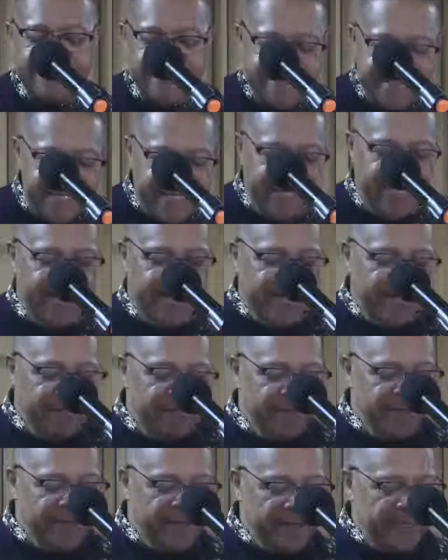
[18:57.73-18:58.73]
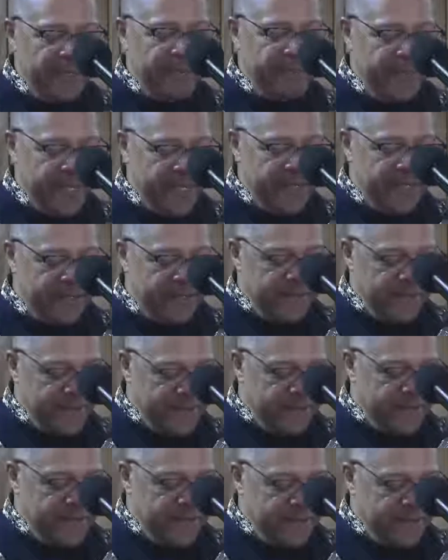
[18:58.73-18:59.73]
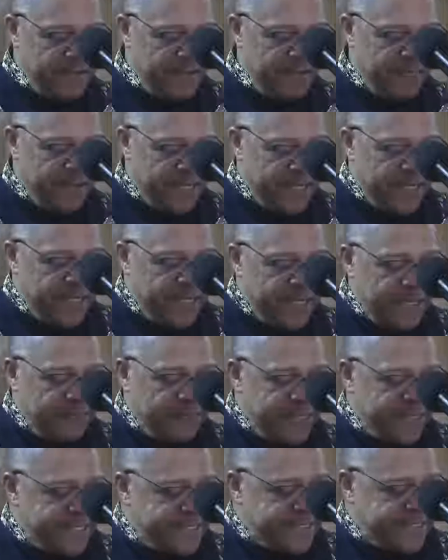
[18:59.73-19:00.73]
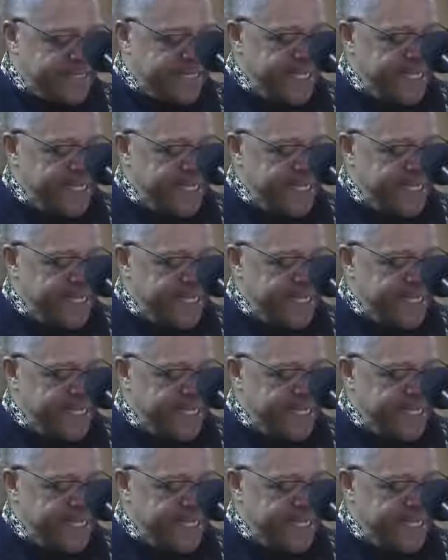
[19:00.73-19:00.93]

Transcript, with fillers: the time. Amen? Amen? But, but it